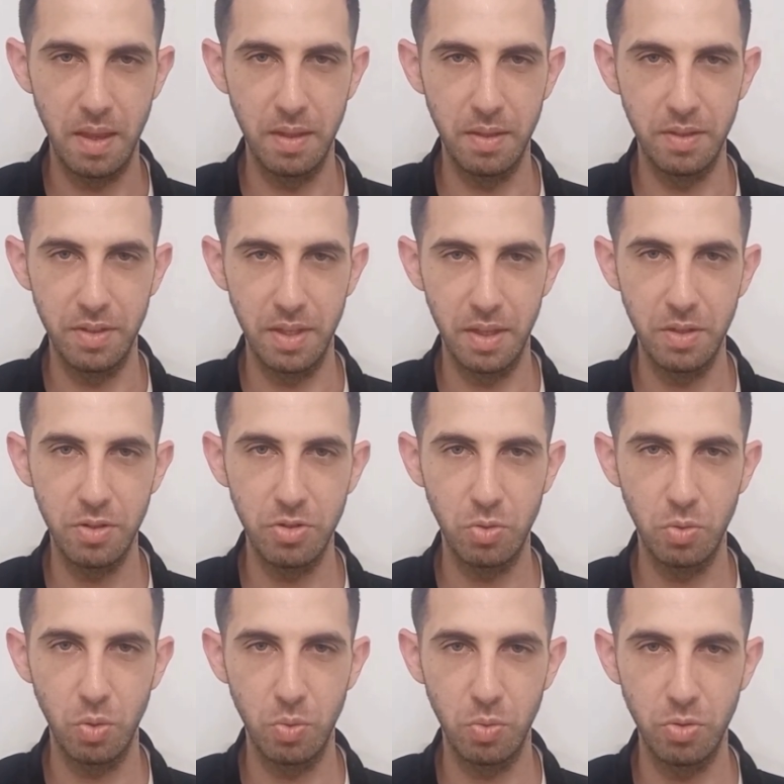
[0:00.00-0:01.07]
The second
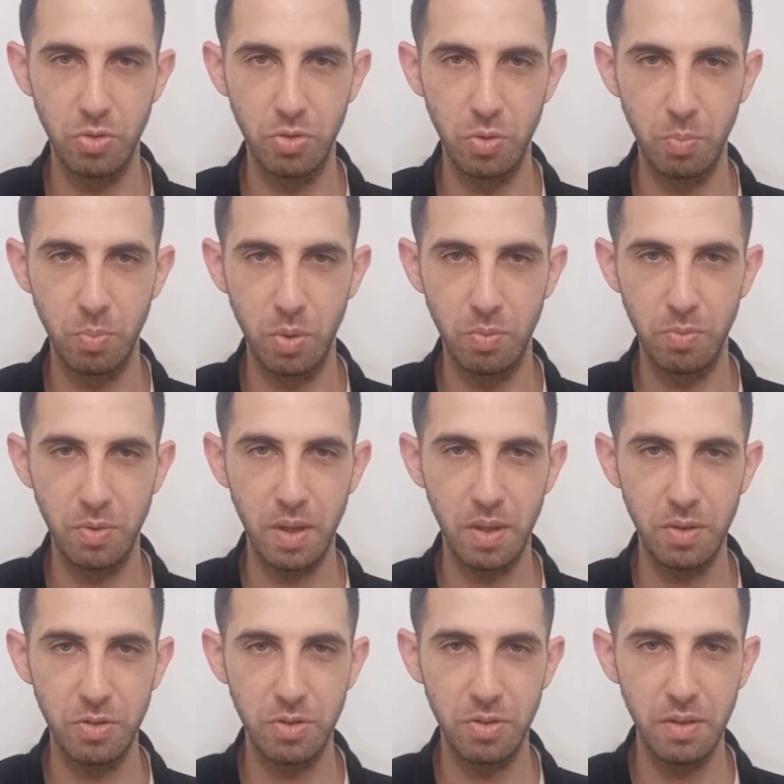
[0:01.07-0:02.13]
scrolls through
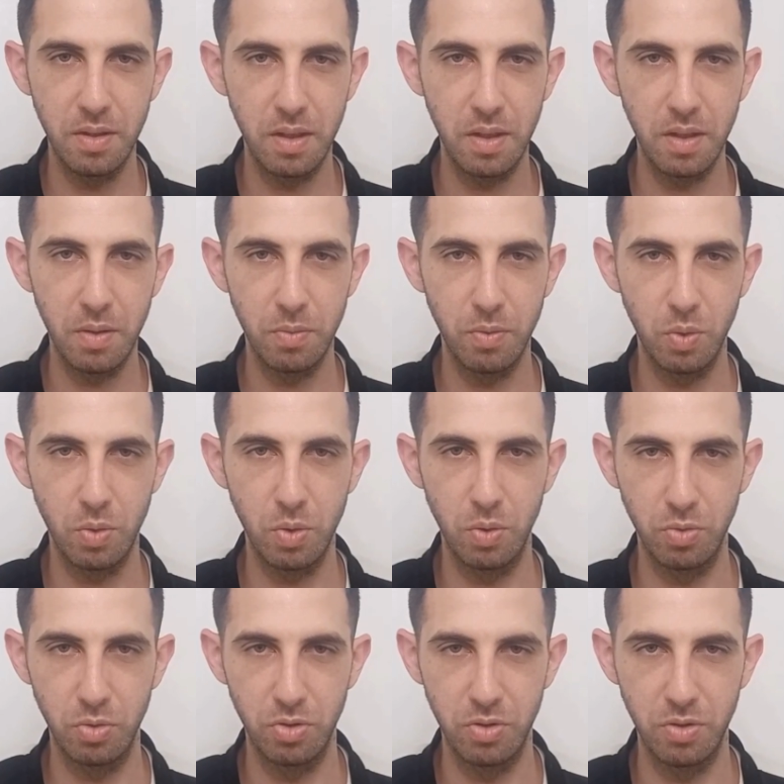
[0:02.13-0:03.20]
profiles,
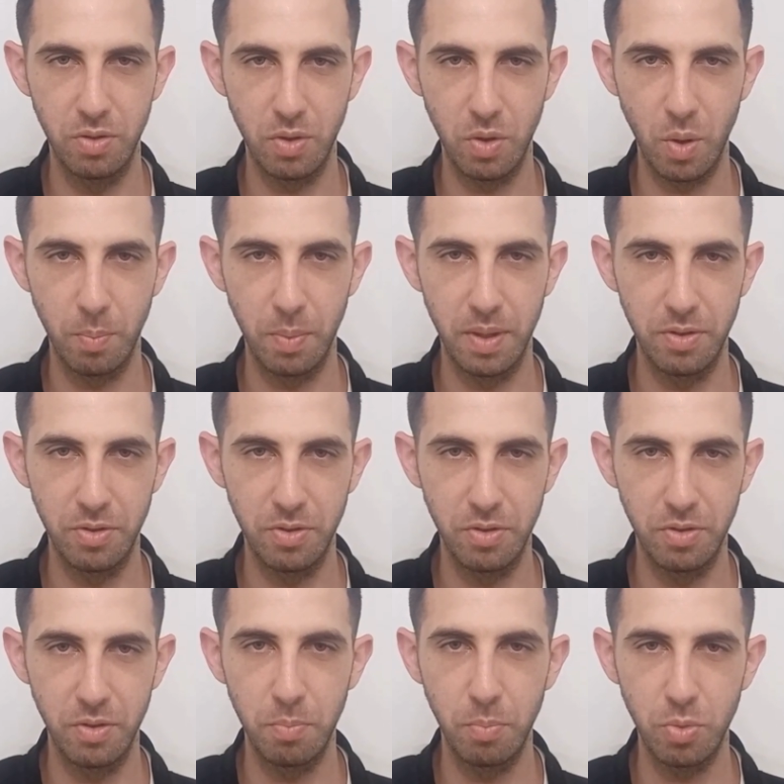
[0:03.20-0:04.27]
photos,
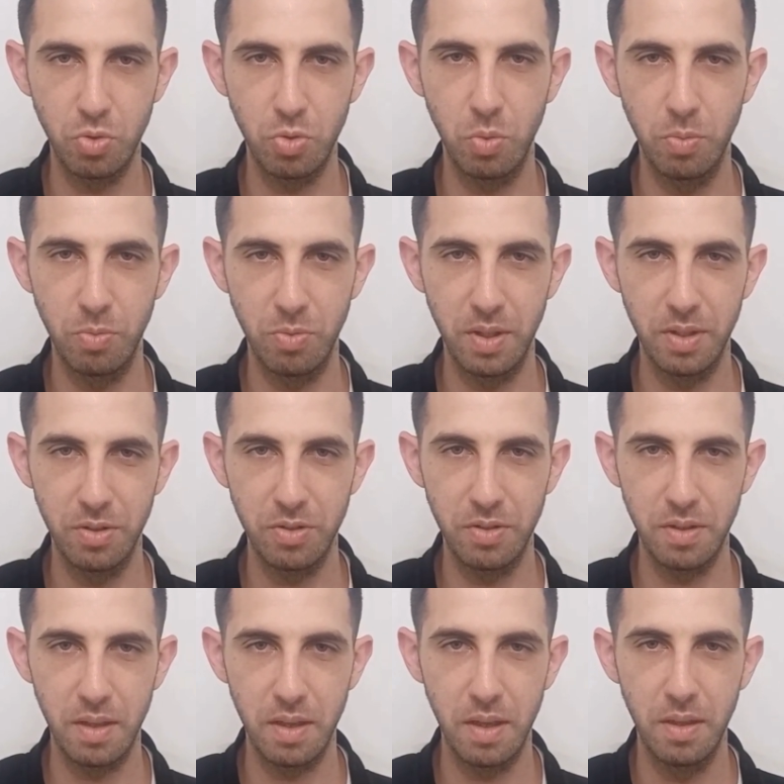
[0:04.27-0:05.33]
comments, mutual friends.
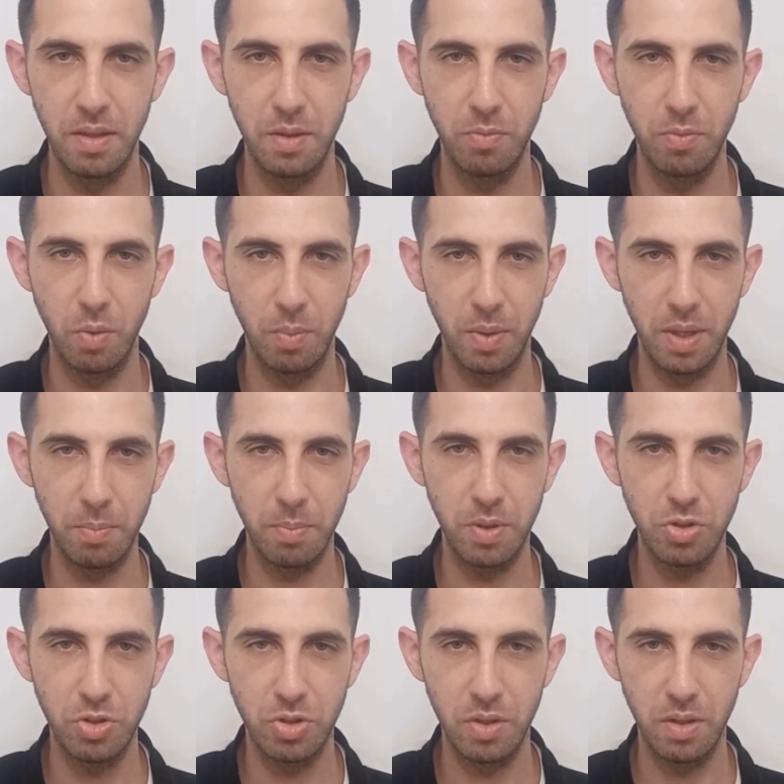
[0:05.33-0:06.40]
They form an
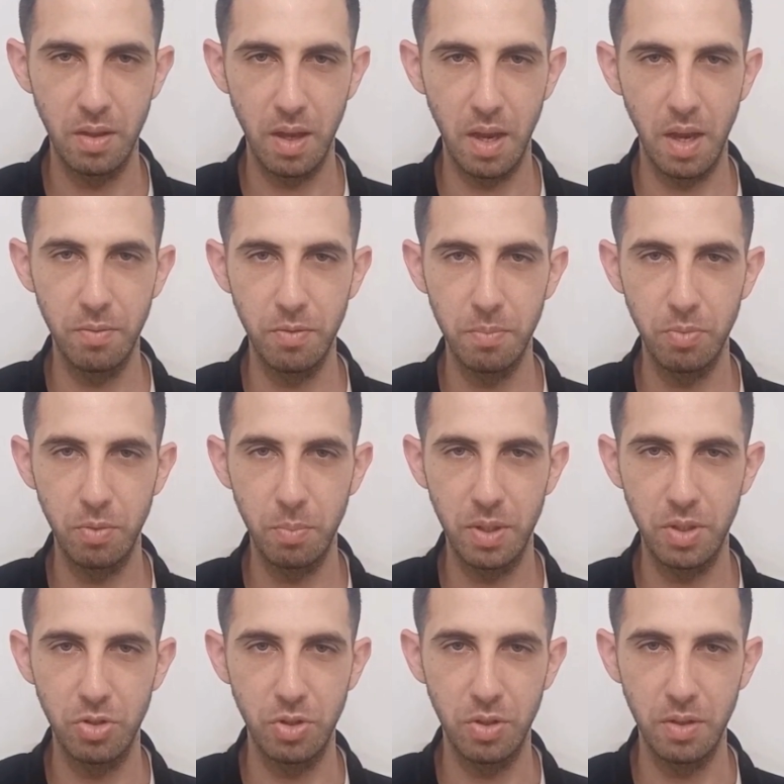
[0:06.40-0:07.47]
image, half
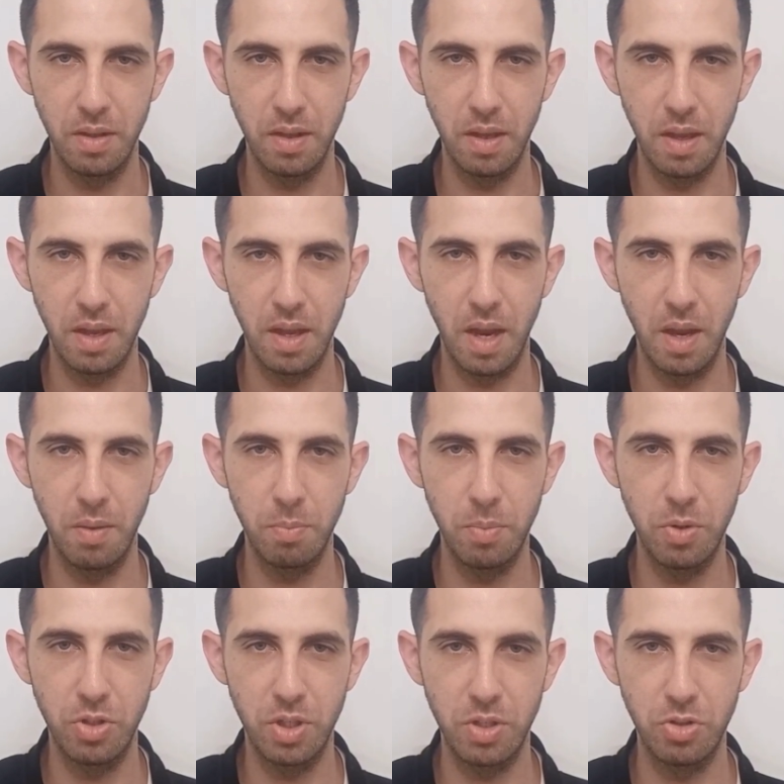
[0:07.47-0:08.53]
information, half
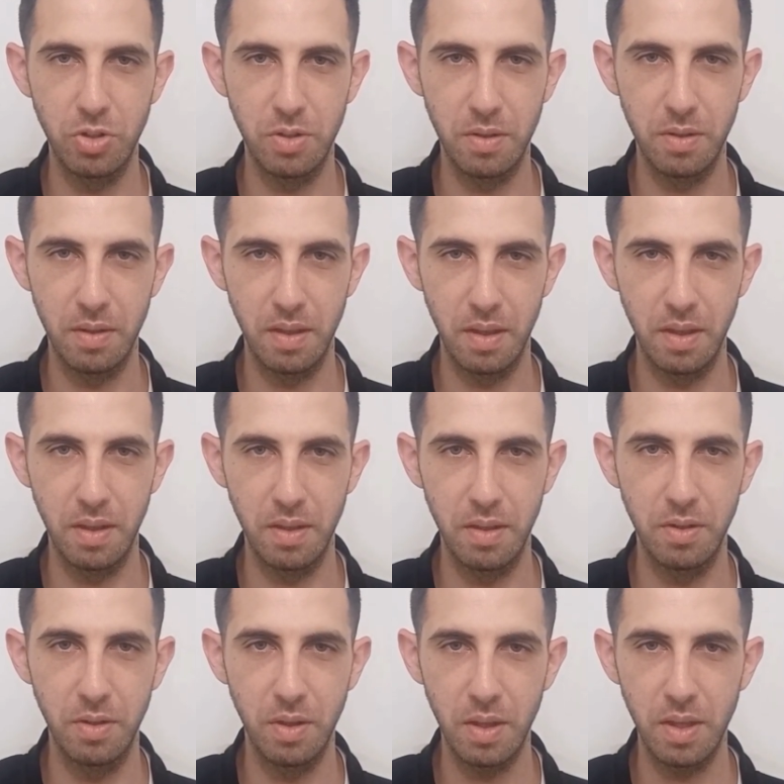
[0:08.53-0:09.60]
projection. The
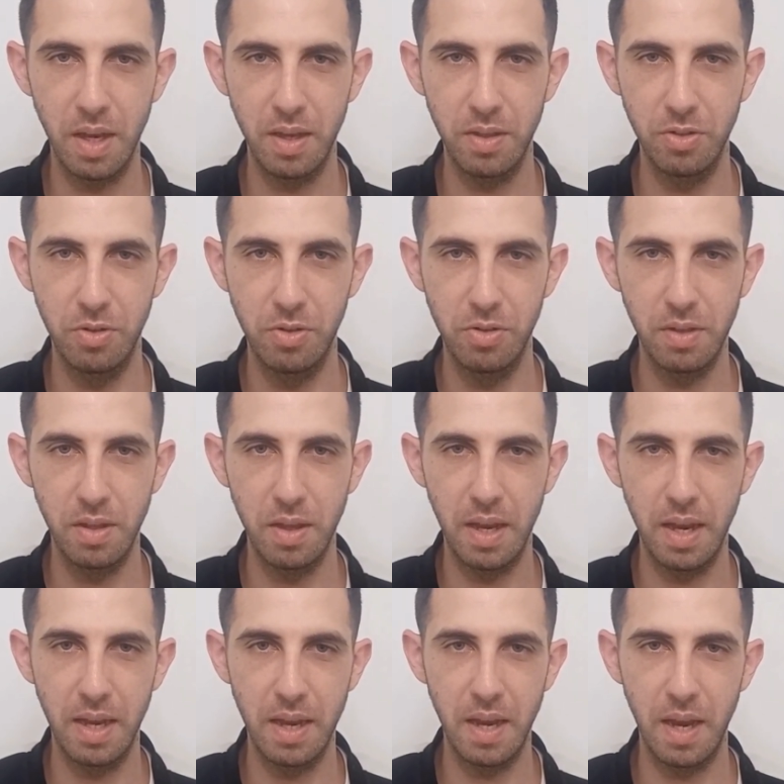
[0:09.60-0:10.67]
third asks their
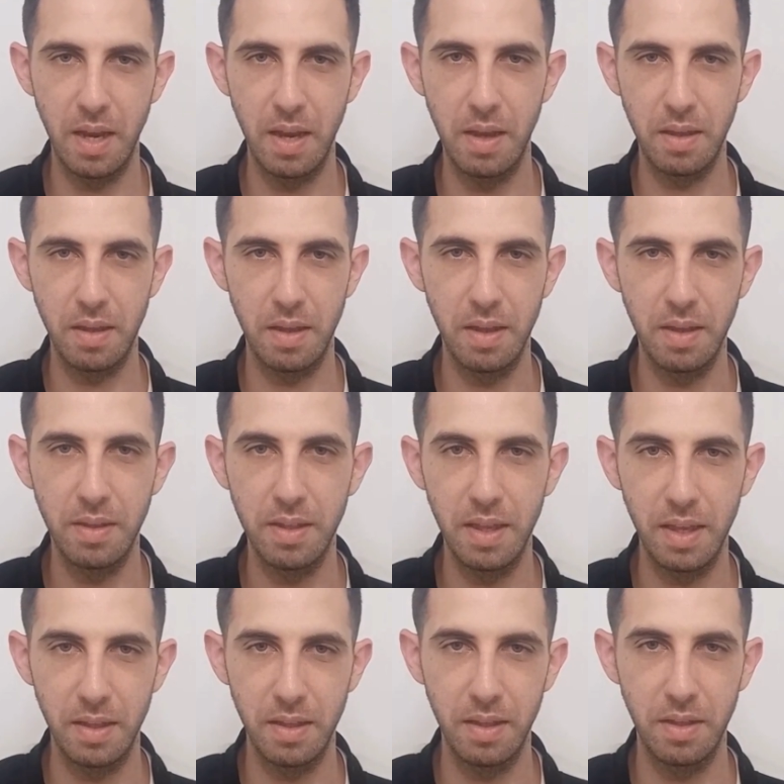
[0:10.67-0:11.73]
AI
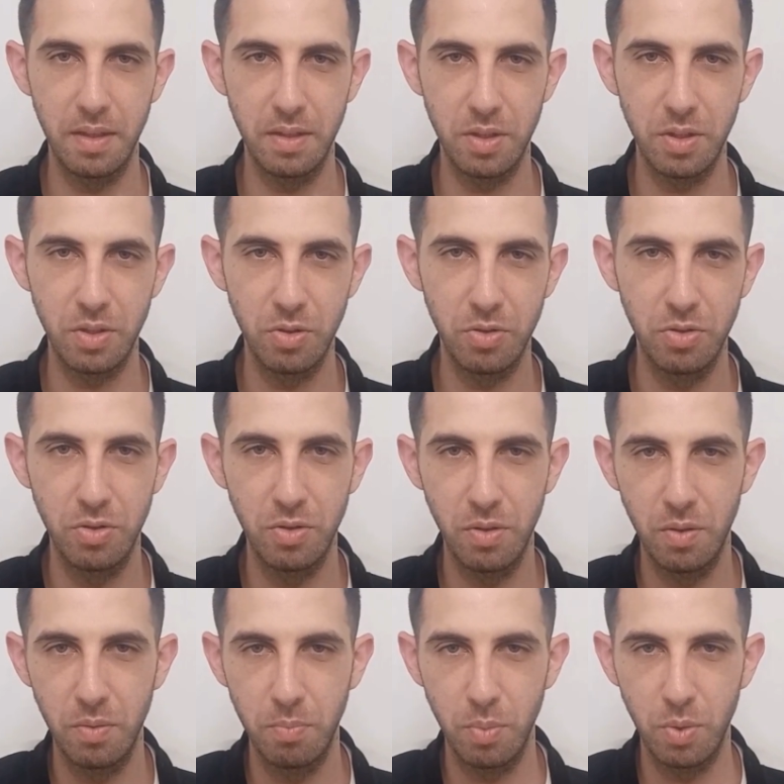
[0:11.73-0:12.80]
10 years
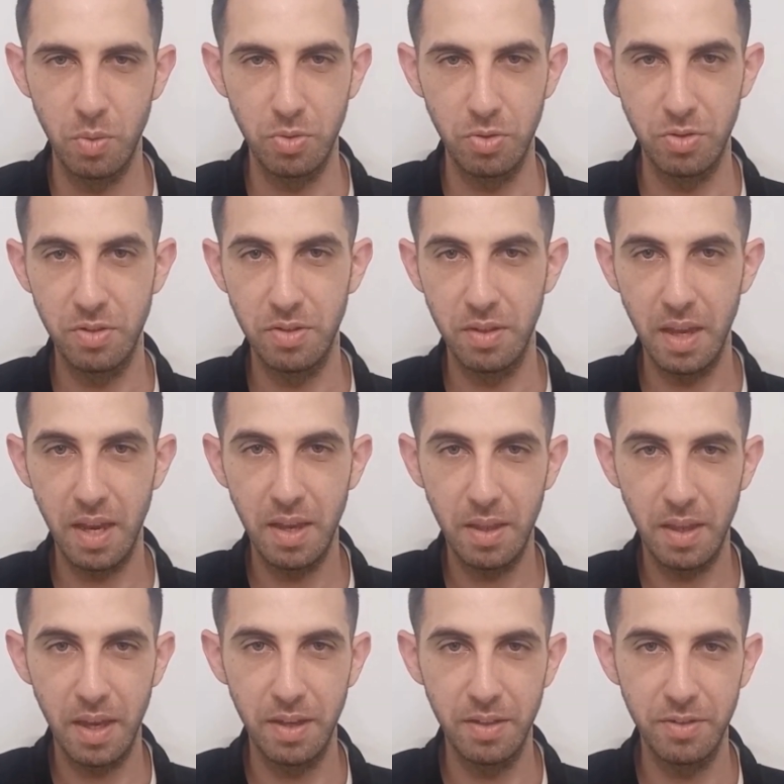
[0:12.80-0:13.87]
of posts
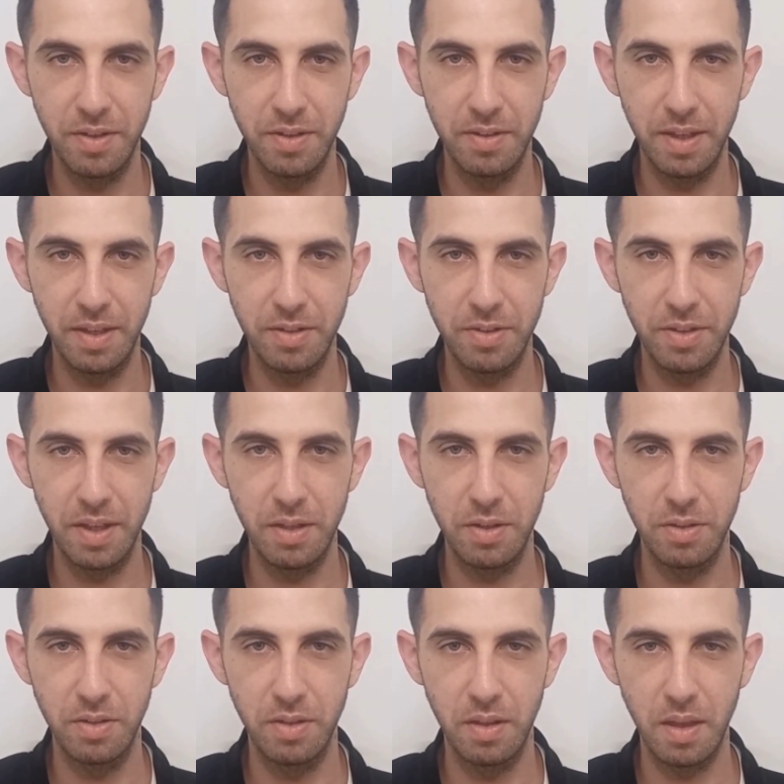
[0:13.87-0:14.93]
analyzed in 10
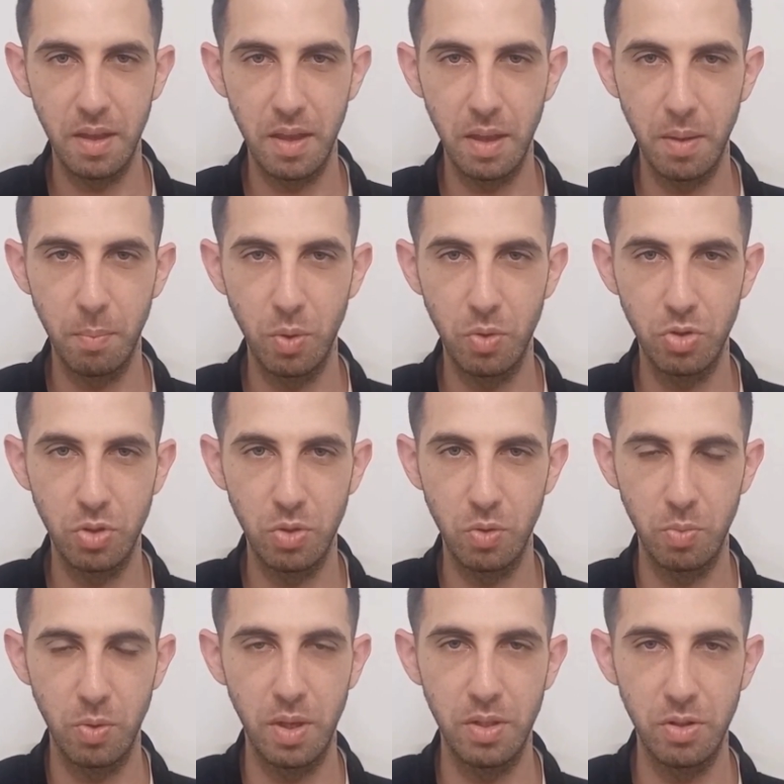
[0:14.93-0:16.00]
seconds. Emotional
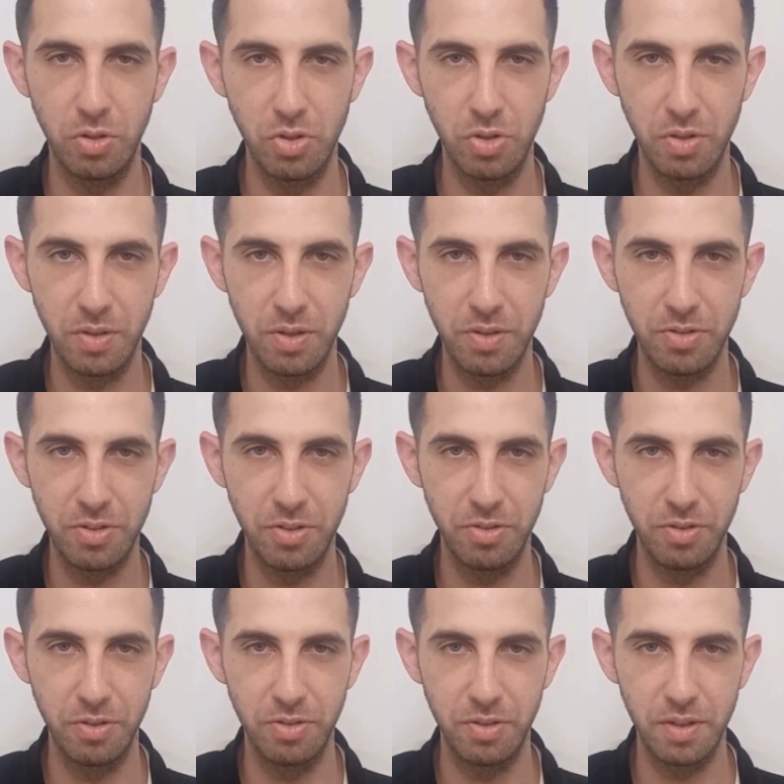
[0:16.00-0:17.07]
range,
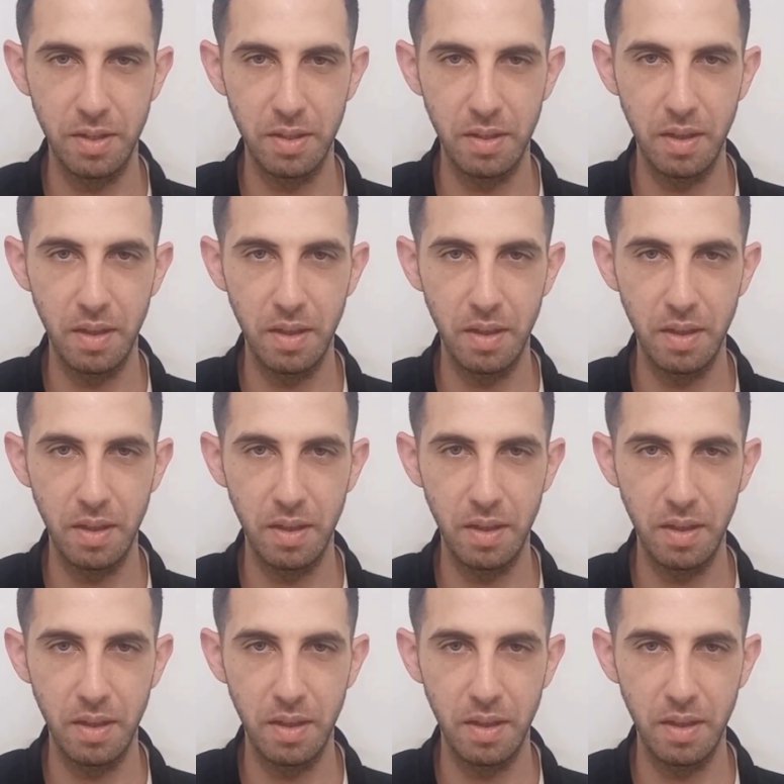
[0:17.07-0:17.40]
consistency,